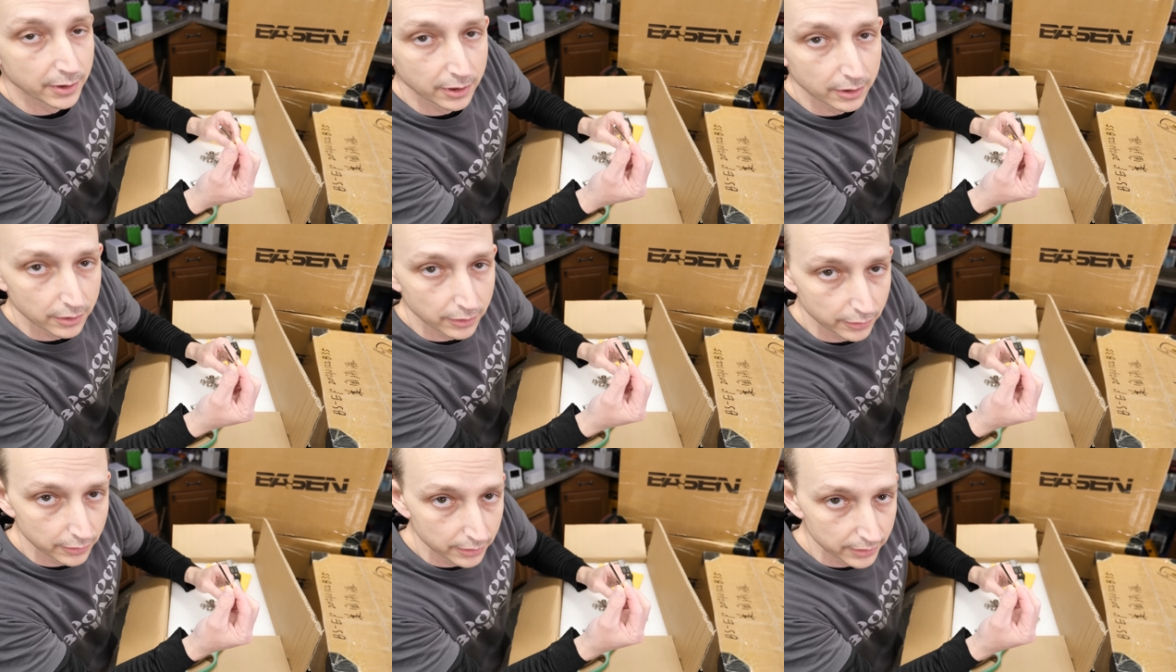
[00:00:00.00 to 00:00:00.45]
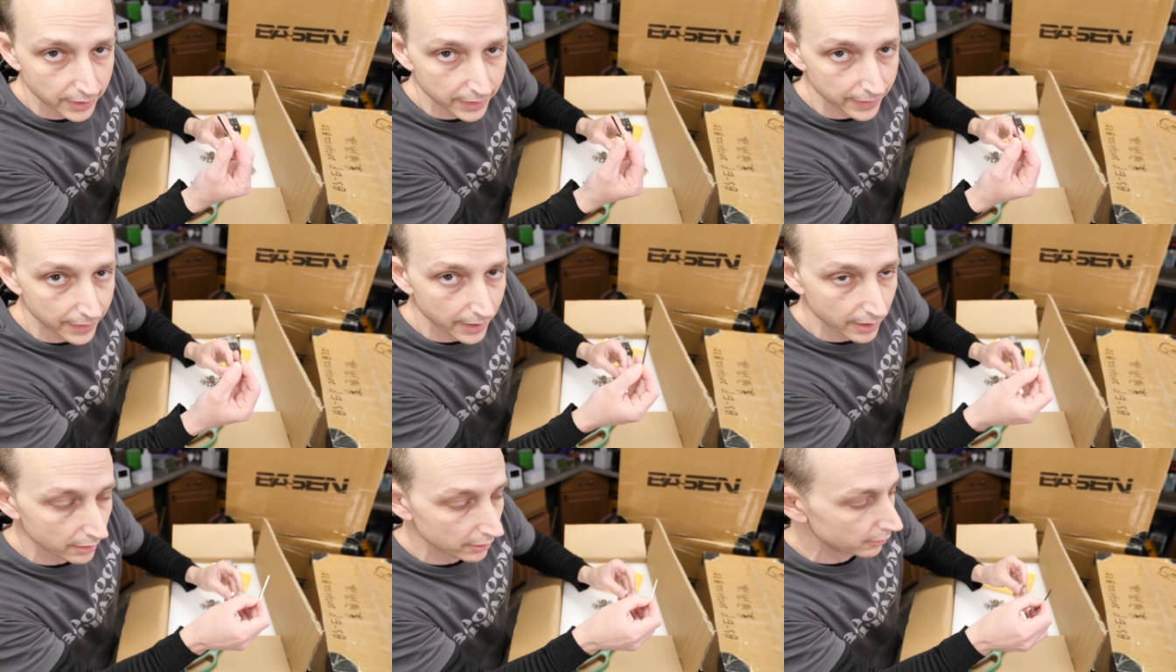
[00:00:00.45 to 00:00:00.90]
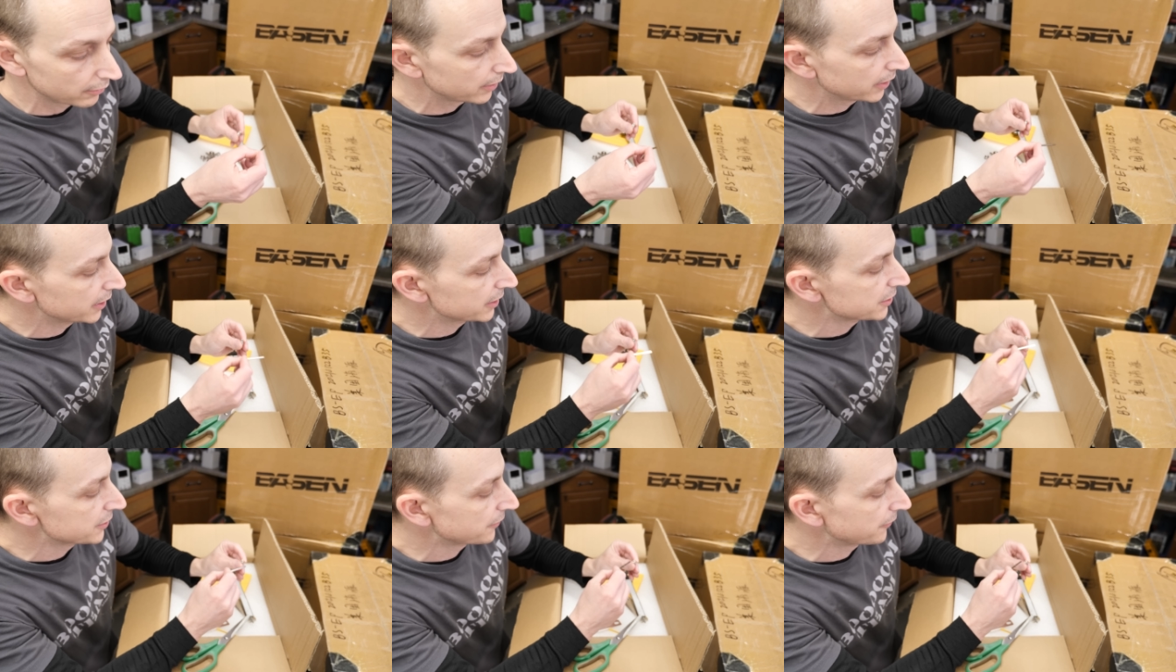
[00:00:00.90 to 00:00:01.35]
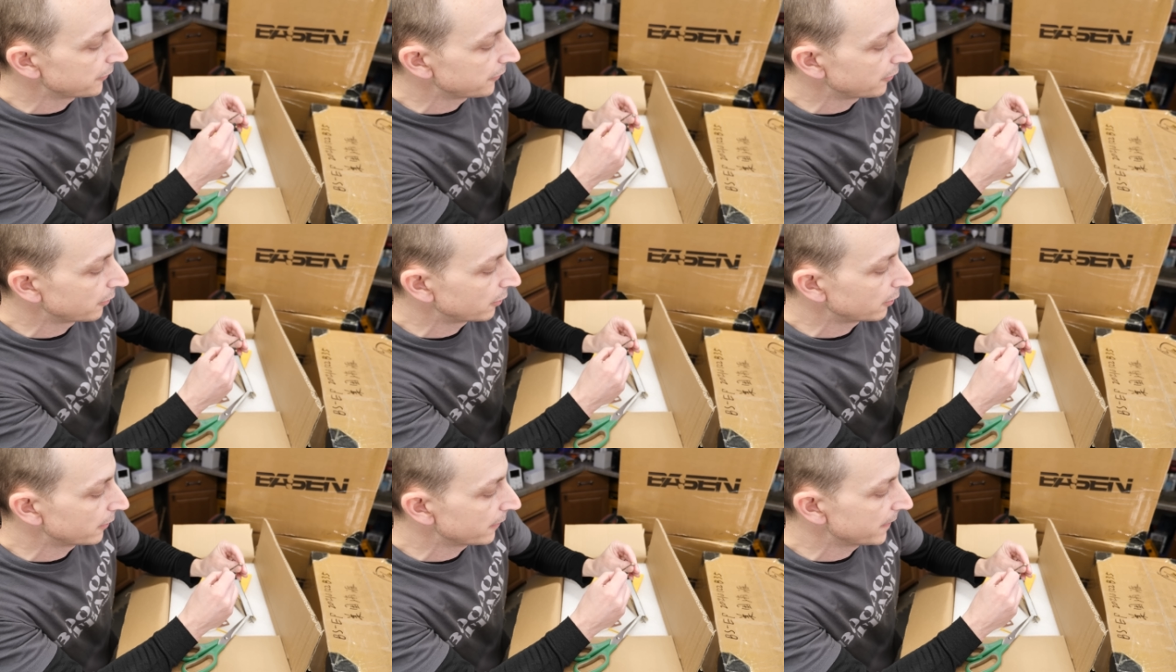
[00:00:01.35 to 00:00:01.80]
included an Allen wrench
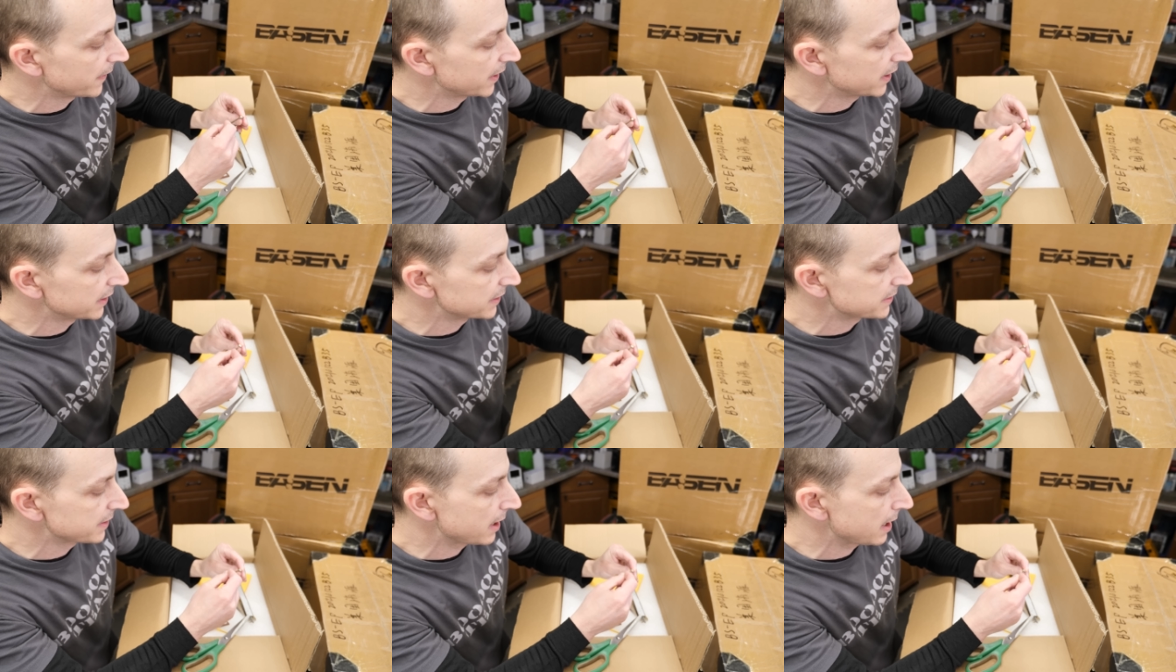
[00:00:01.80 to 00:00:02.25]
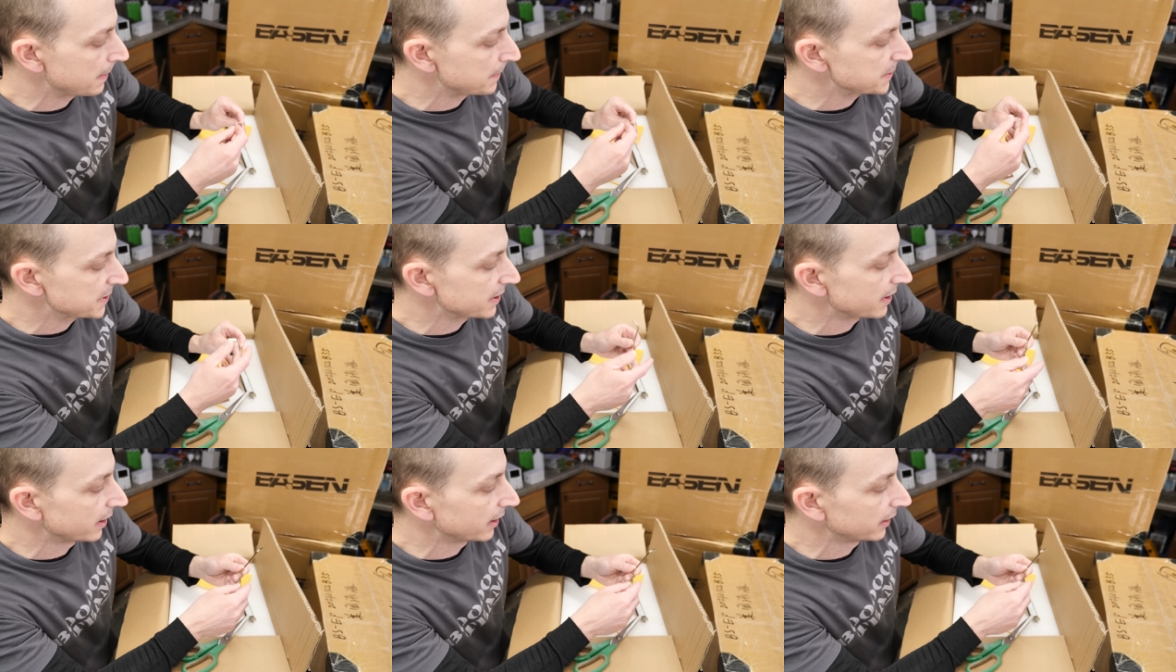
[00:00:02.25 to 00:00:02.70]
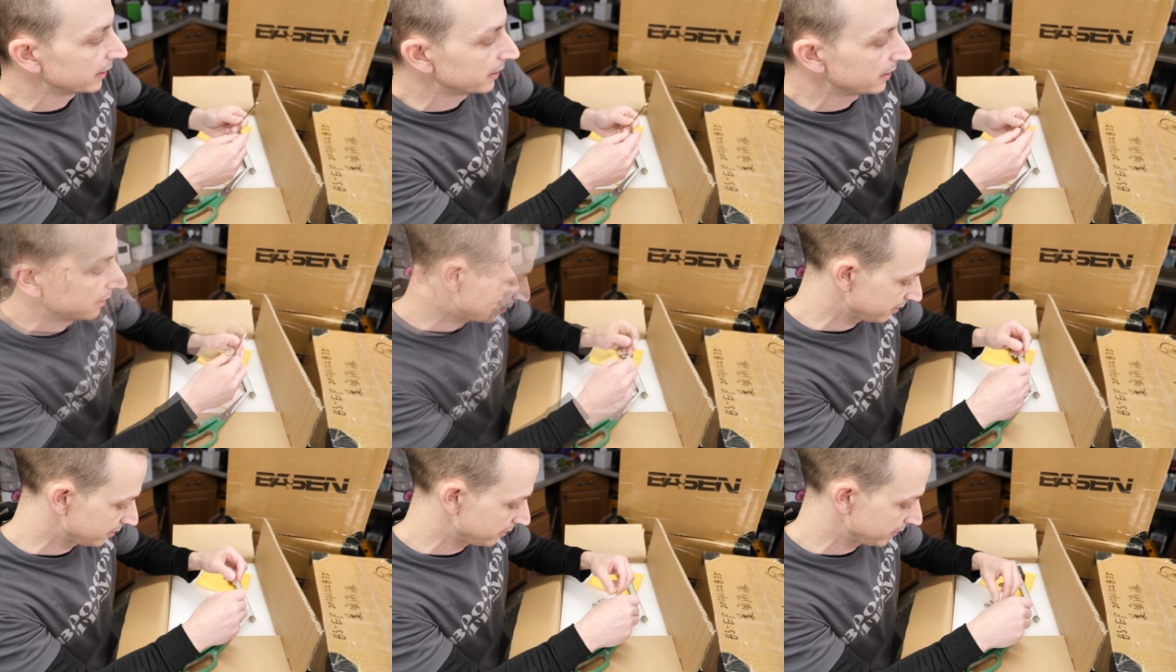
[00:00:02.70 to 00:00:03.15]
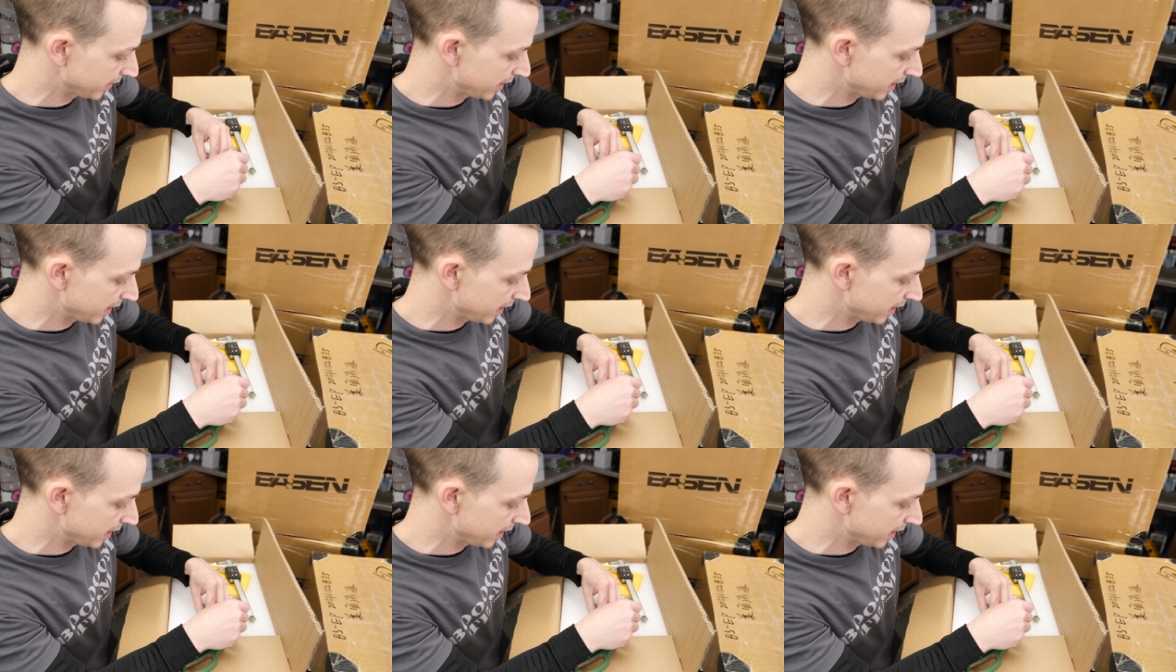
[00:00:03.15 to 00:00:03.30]
for the top side. So